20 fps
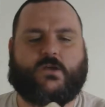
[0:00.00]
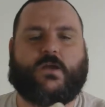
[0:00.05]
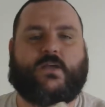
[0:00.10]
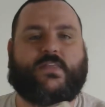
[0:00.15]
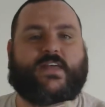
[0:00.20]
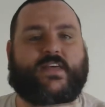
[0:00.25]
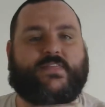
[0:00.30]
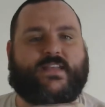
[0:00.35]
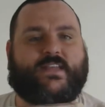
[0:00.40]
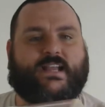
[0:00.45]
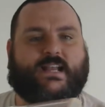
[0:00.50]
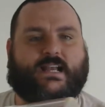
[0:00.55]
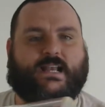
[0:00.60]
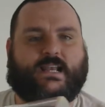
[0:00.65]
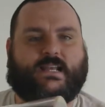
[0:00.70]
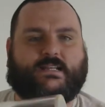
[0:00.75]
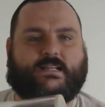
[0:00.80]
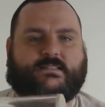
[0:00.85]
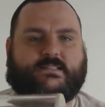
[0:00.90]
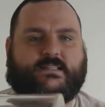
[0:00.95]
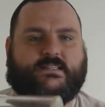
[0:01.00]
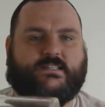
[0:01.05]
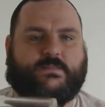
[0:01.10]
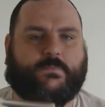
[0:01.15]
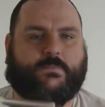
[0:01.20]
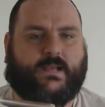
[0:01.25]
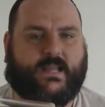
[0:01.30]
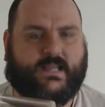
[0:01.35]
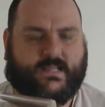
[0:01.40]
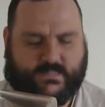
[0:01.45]
and that then clicks into
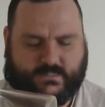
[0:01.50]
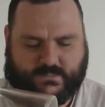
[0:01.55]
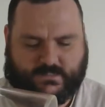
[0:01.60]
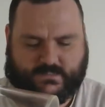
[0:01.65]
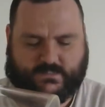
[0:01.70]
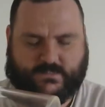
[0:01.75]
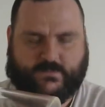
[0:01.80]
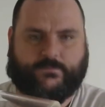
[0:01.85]
place.